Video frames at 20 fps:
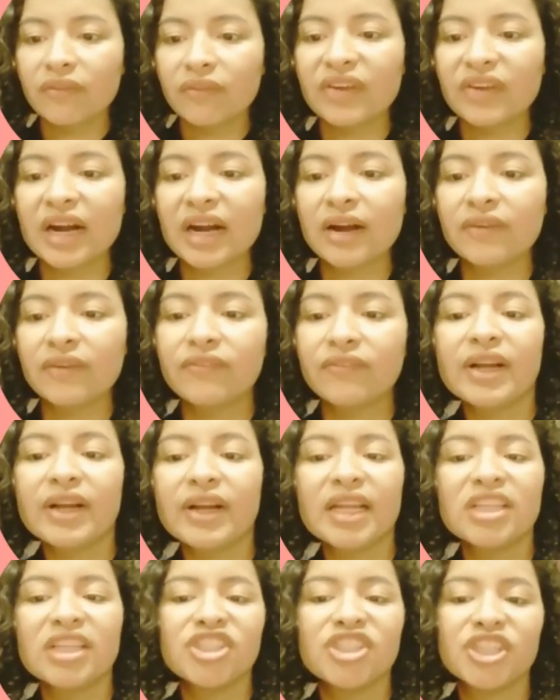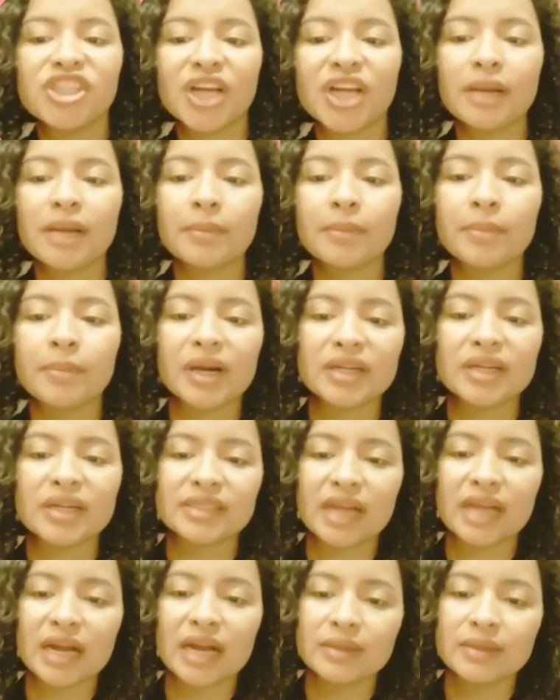phalangeal versa
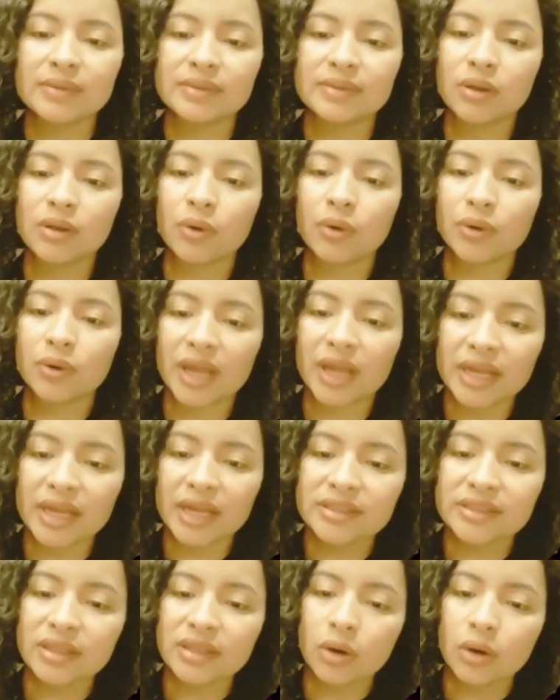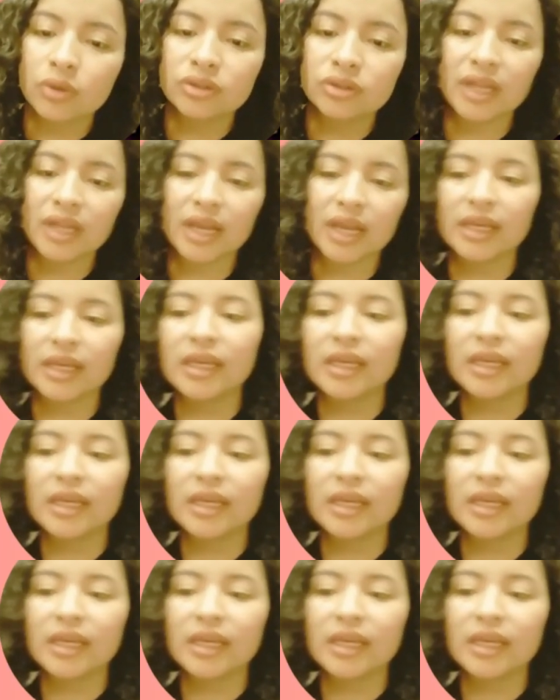is located on the inner